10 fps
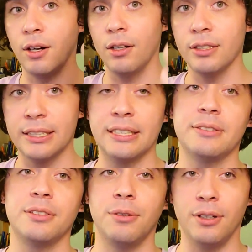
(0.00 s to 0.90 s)

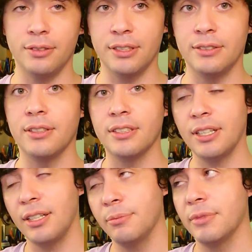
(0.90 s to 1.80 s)
All-inning, you all-in the
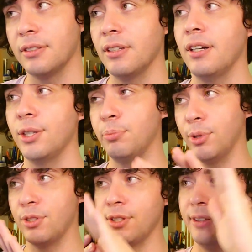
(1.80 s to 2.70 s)
team, you
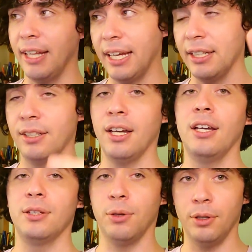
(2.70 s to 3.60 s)
push a lane,
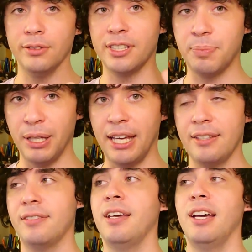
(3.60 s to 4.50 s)
you hold this
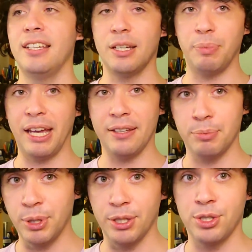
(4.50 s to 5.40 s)
place, you bait a
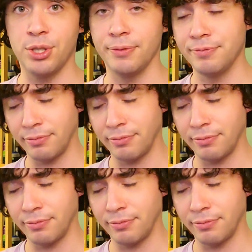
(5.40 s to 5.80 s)
bush.